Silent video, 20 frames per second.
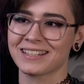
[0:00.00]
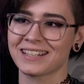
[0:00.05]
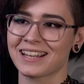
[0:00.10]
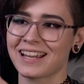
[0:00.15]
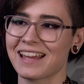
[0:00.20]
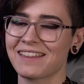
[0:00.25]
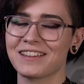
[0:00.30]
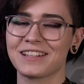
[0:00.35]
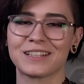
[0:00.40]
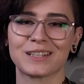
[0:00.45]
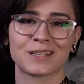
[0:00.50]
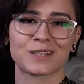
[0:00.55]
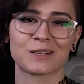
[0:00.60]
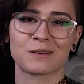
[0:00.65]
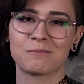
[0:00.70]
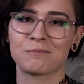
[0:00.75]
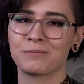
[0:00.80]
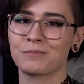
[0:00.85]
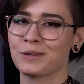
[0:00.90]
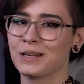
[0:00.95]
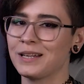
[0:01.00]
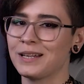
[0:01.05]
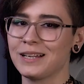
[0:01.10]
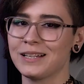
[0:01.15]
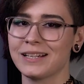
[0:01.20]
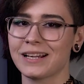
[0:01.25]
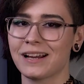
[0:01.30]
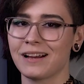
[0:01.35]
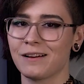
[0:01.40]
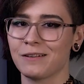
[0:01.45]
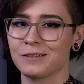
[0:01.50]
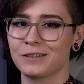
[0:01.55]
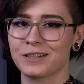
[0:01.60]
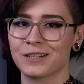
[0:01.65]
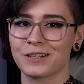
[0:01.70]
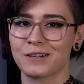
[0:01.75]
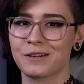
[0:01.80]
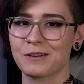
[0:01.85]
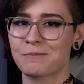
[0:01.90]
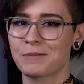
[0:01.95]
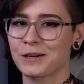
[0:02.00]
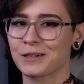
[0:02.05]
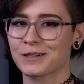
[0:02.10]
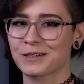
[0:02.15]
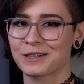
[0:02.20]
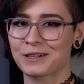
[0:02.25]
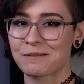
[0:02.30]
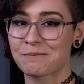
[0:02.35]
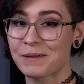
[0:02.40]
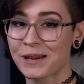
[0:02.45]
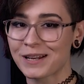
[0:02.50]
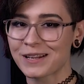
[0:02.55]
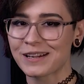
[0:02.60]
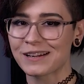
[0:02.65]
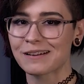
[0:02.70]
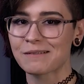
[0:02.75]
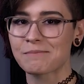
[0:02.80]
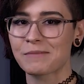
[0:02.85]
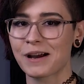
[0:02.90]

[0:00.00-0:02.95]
Again, this is completely down to your personal opinion,